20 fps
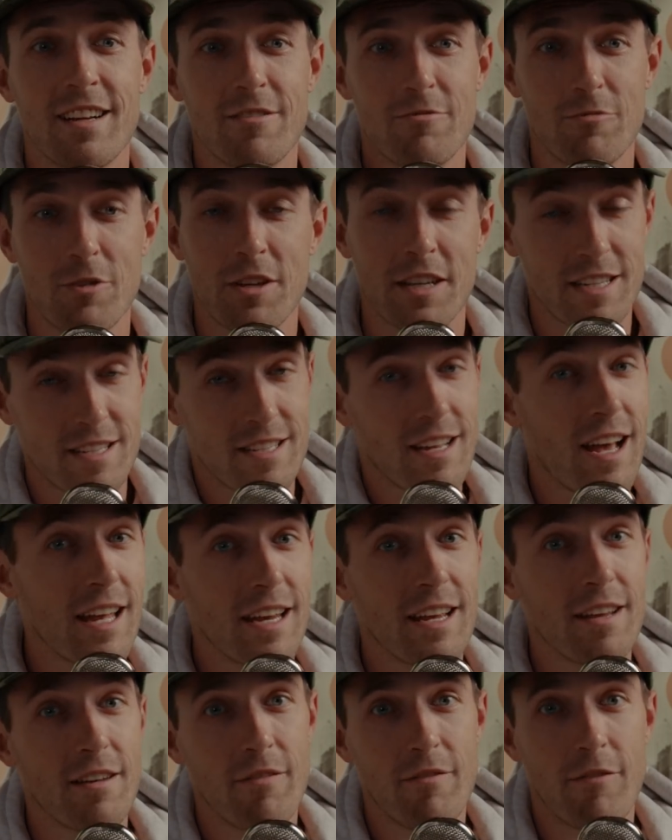really
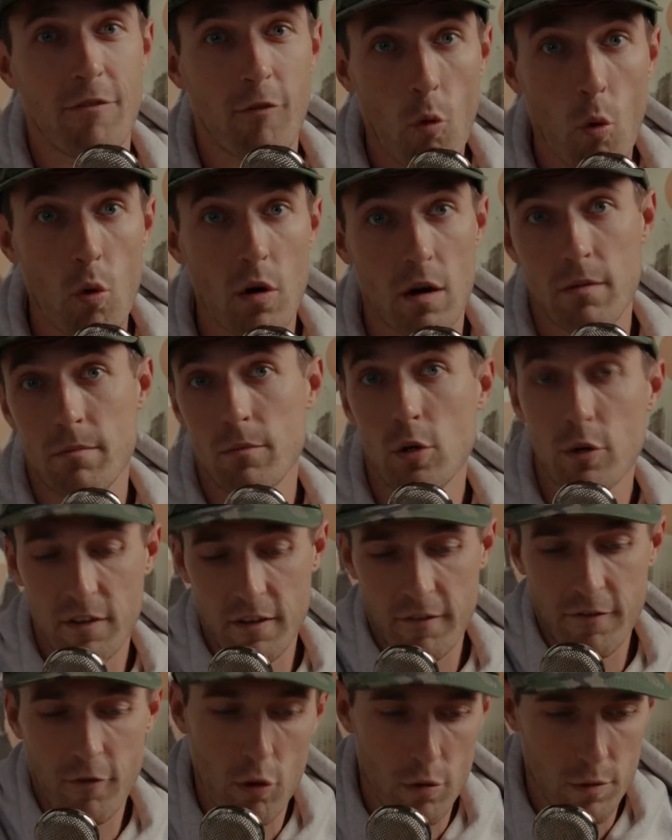excited for
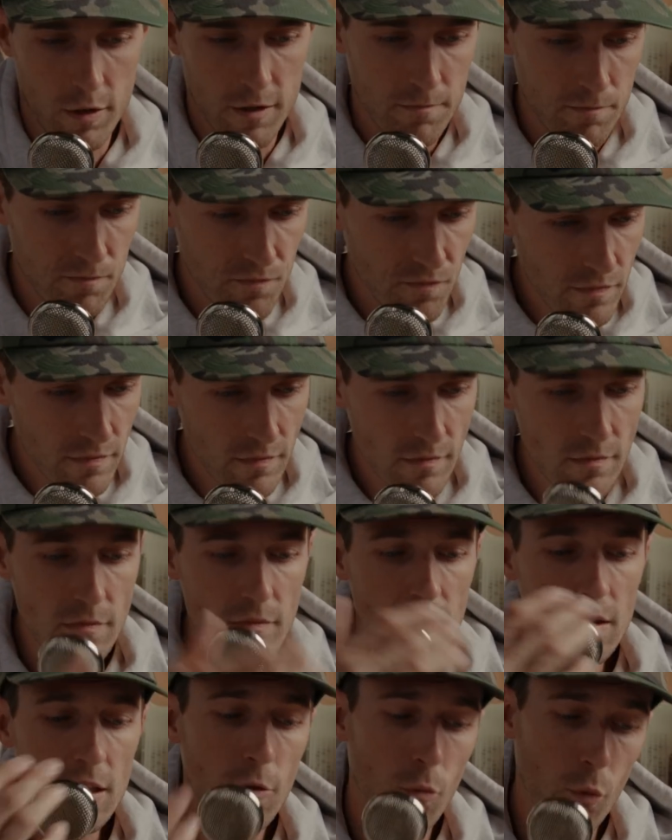moving forward.
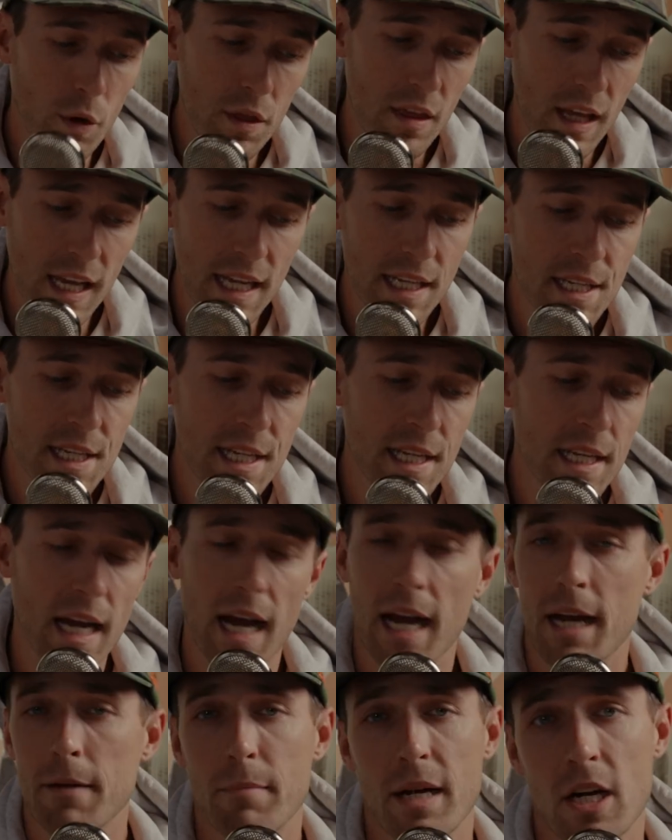With Indy,
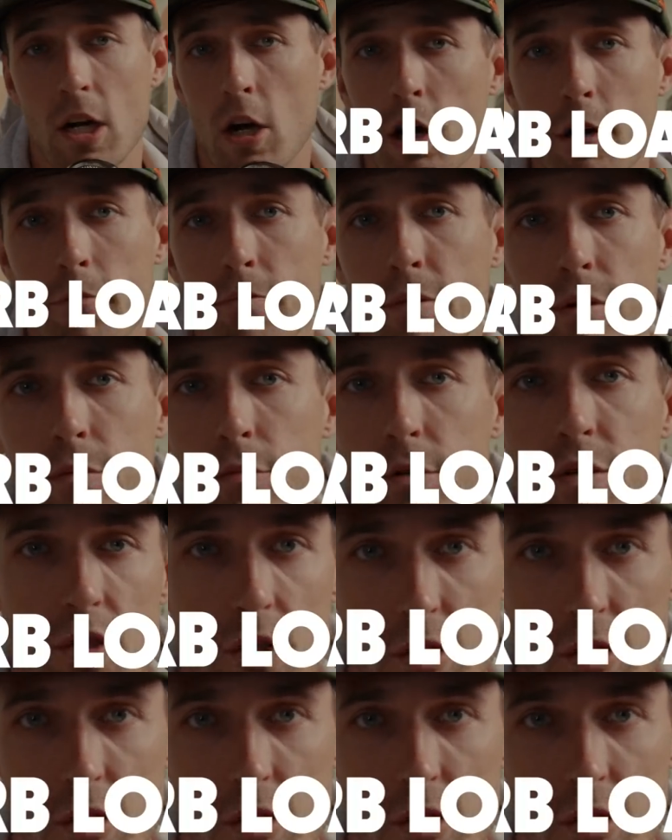my carb load was